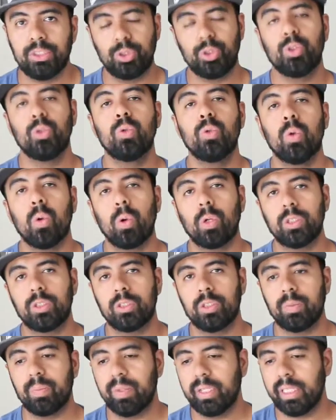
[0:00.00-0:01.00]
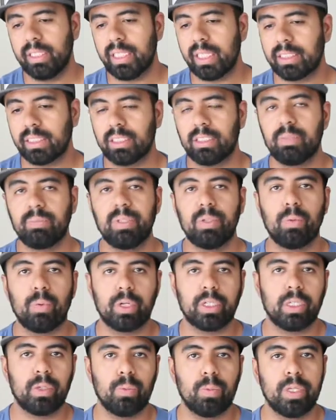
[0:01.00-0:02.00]
you or somebody that's going to be
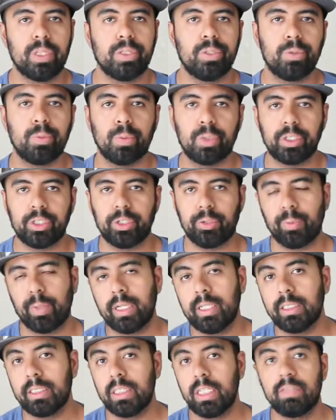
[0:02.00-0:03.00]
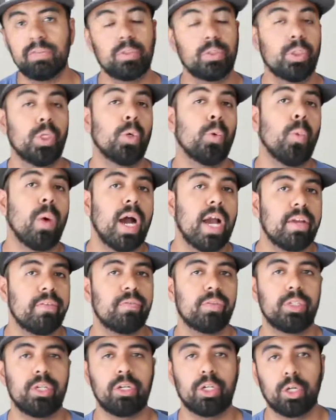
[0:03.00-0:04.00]
working with you, one of your relatives or your
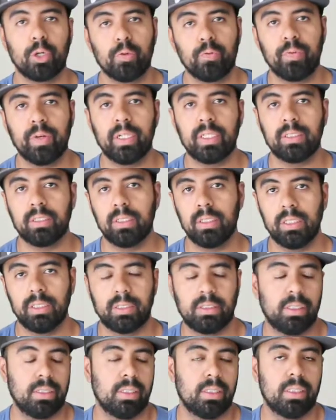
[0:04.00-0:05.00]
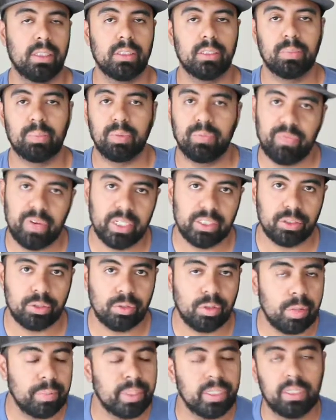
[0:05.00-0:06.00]
wife or your girlfriend is a
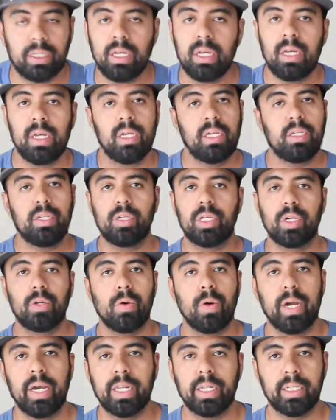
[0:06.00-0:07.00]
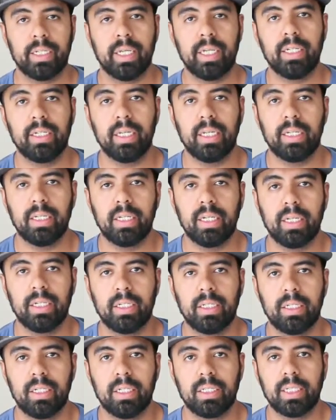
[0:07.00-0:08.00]
professional. I mean, you can go ahead
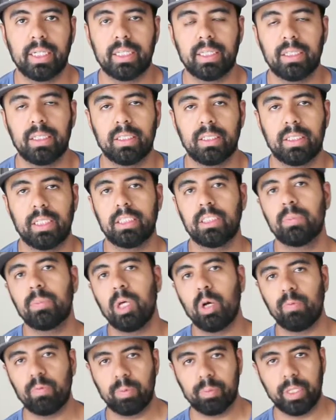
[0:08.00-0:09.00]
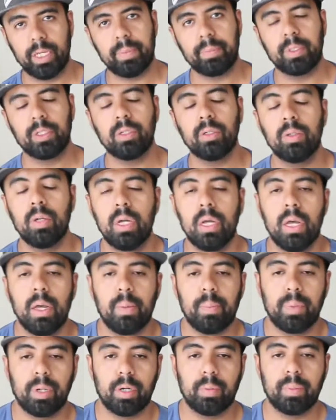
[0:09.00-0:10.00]
and get some help from them, you know.
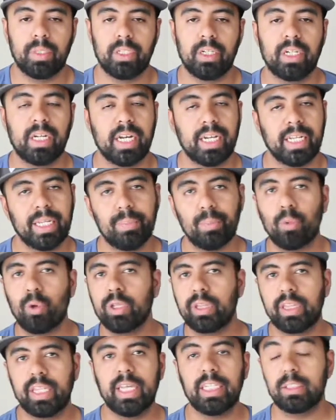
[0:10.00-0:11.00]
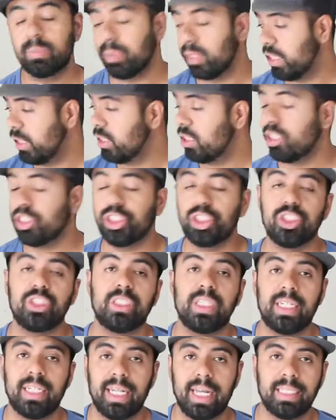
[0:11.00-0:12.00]
But I mean, you're going to need more things, but these are just
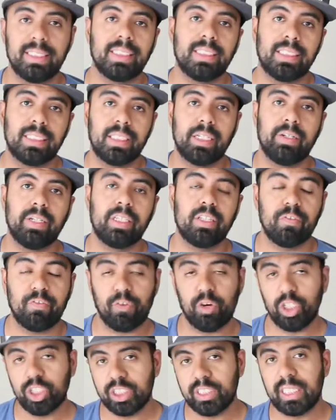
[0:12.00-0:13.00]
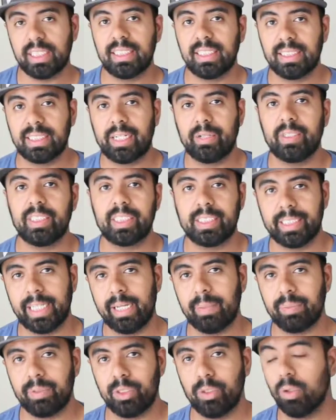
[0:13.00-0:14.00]
the first necessary
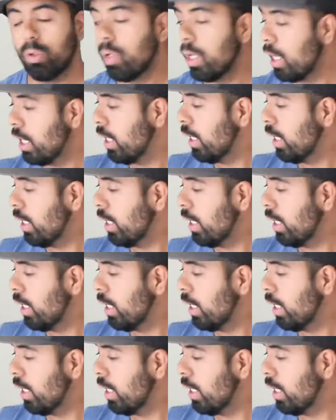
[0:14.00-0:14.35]
steps, you know.